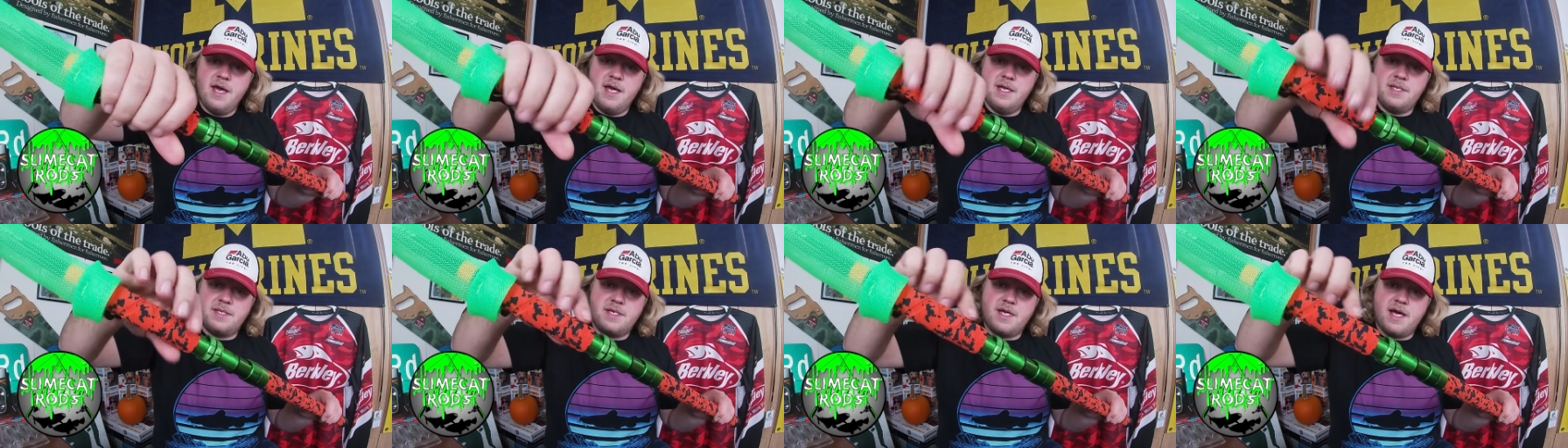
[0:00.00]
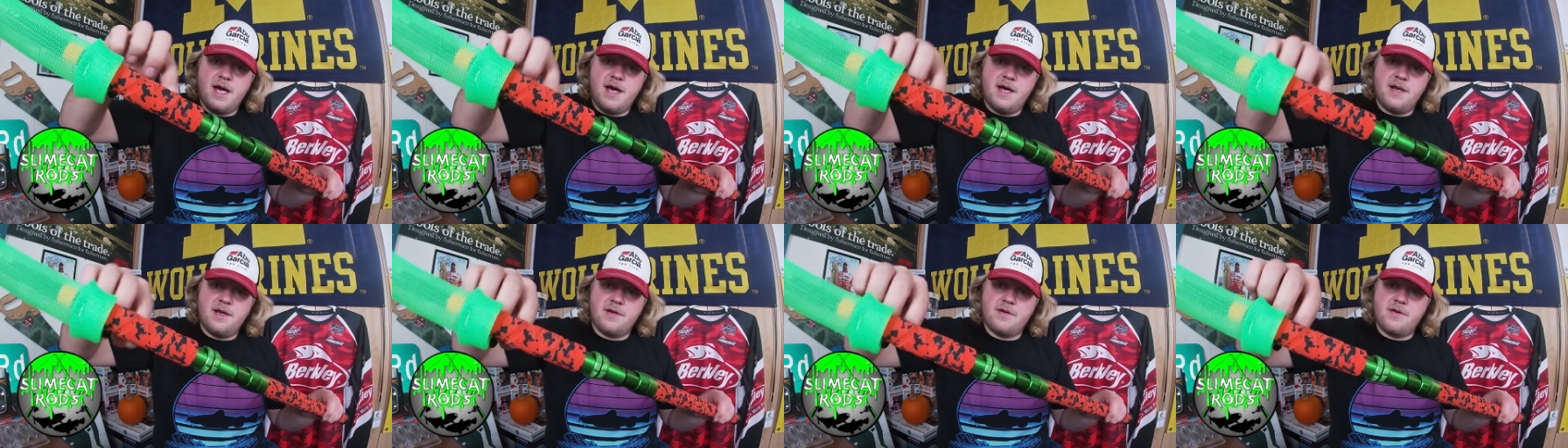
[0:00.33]
It's
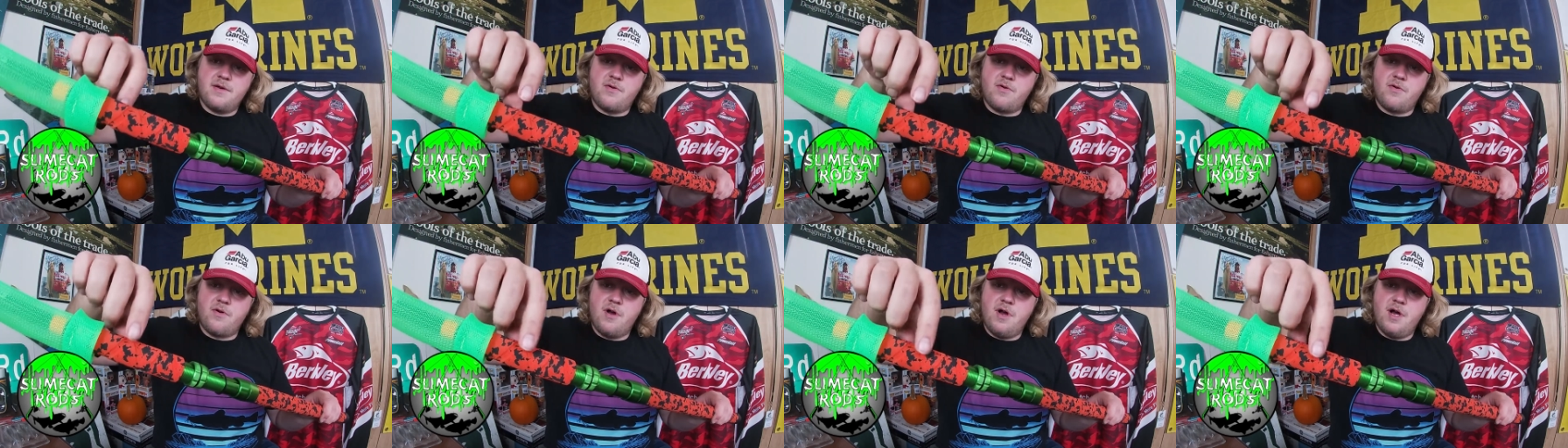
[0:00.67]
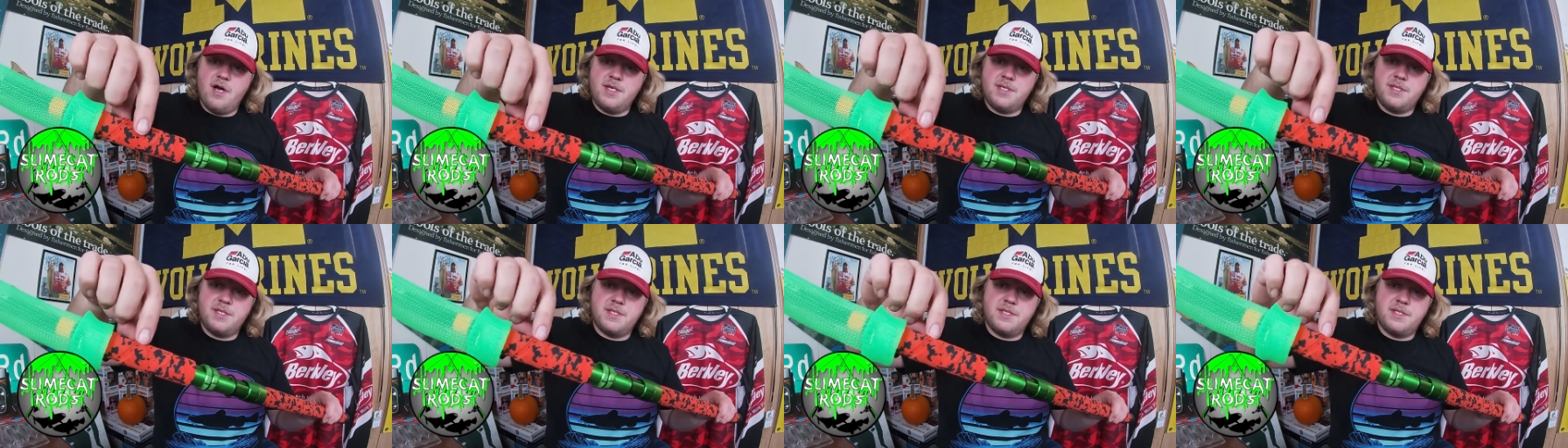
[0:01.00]
got a
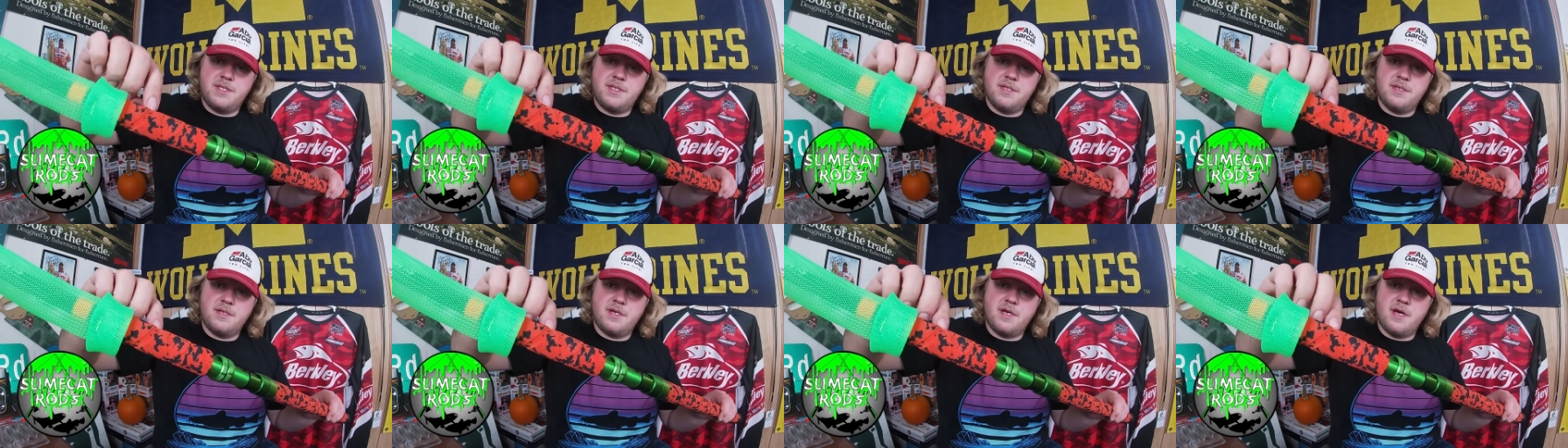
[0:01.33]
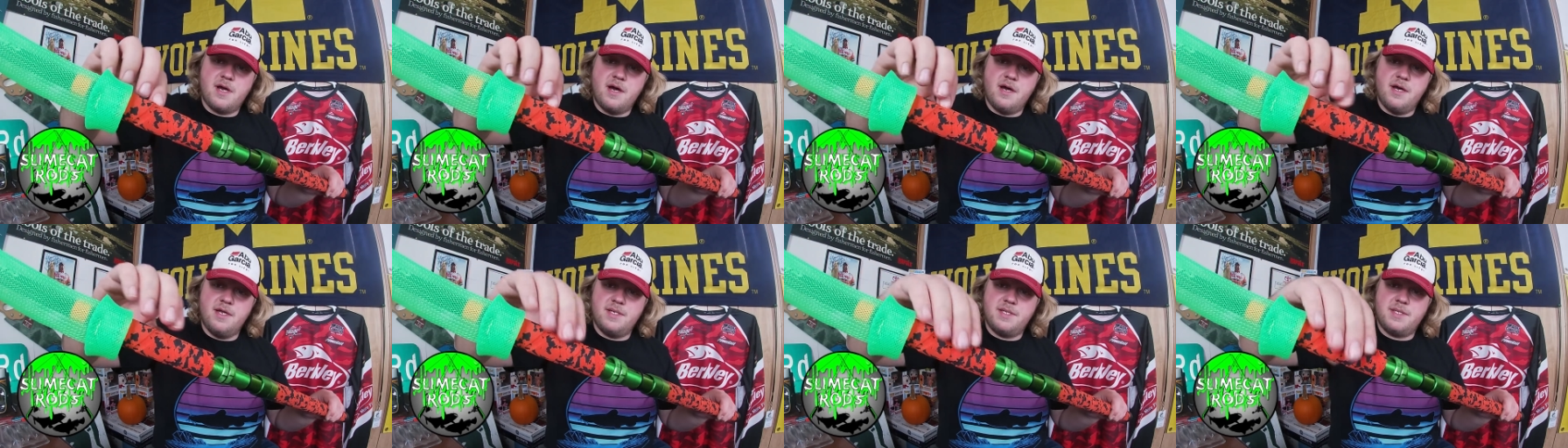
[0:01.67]
cross
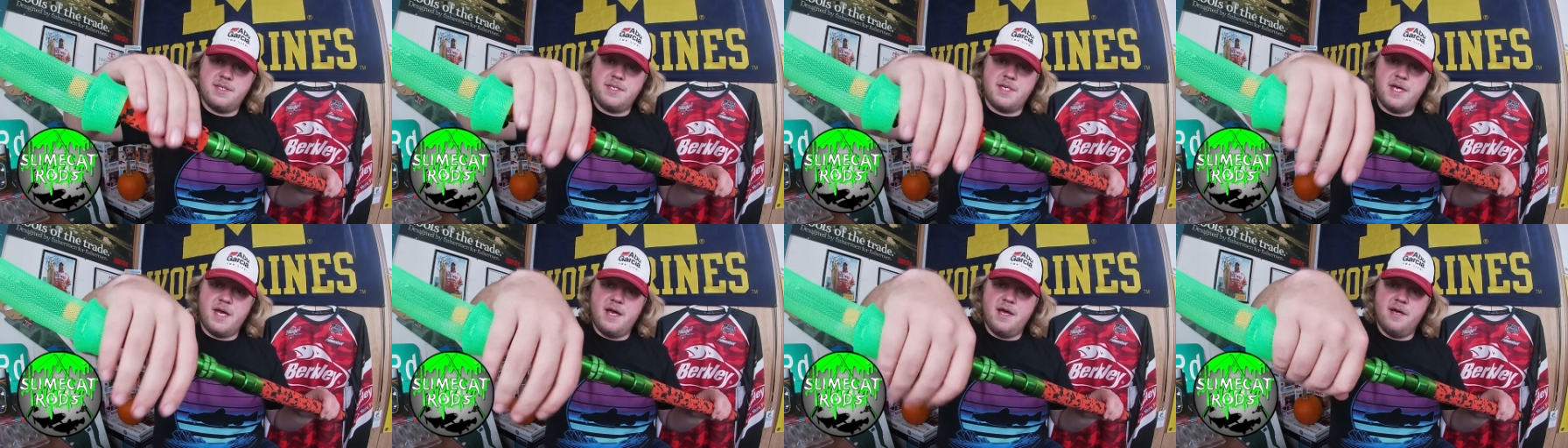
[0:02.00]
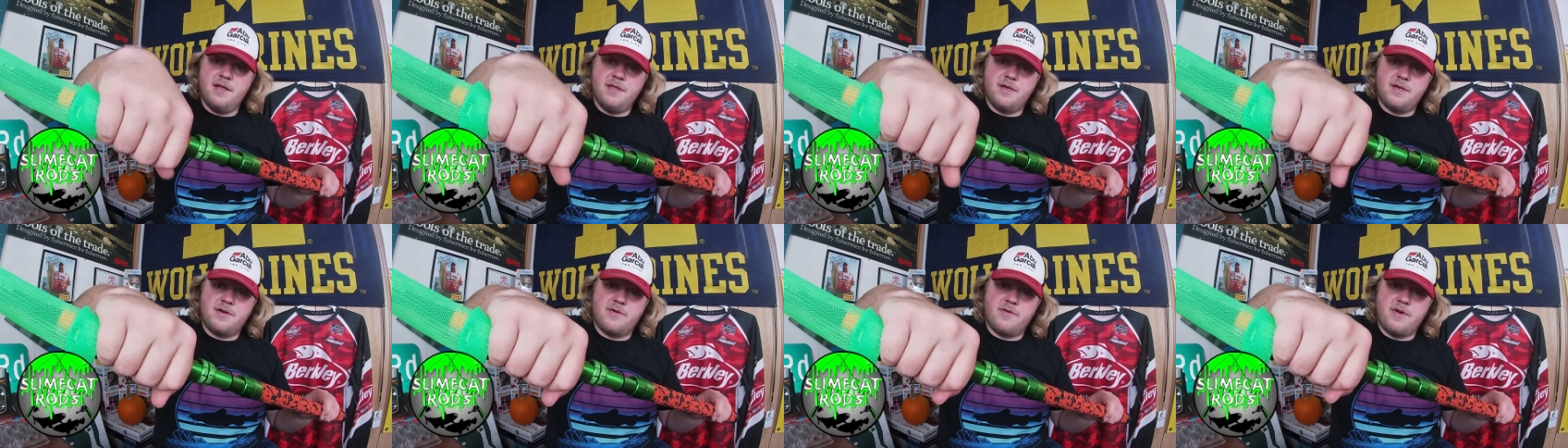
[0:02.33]
cut
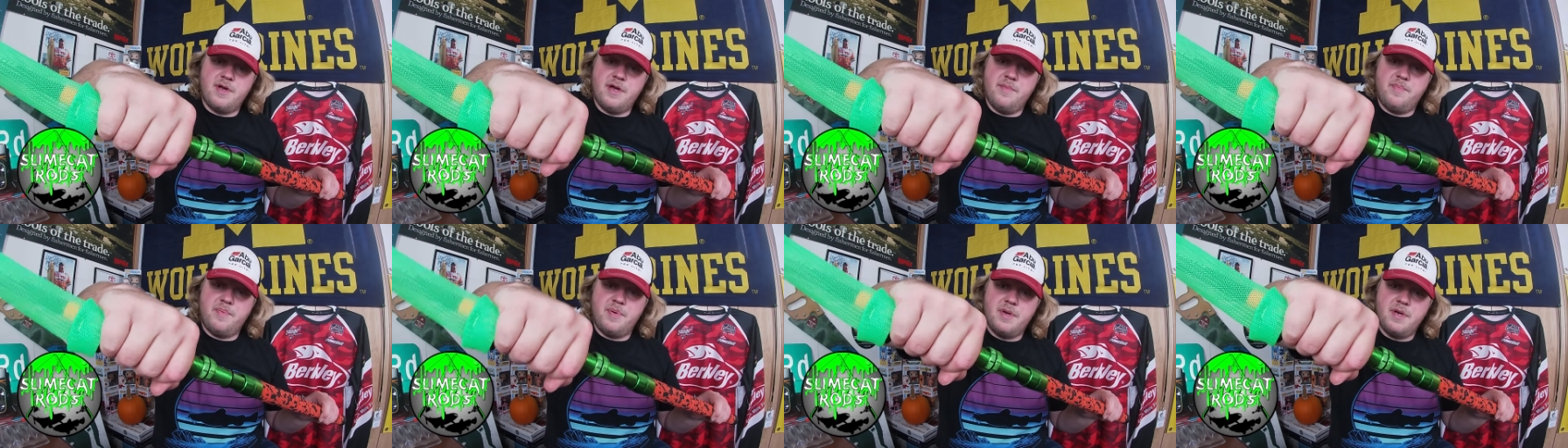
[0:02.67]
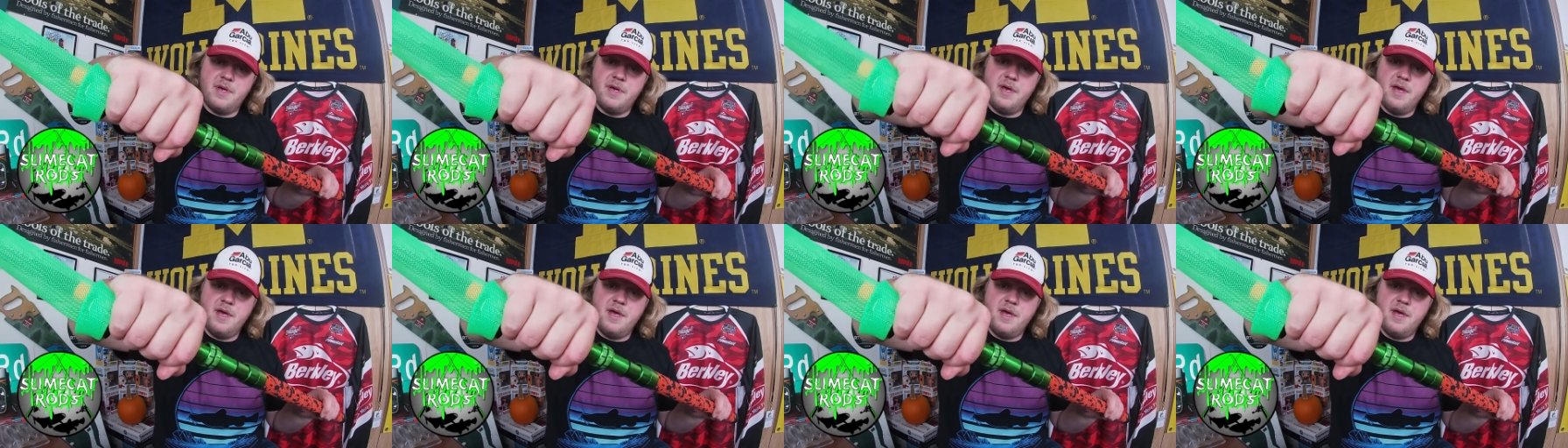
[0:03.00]
style of grip.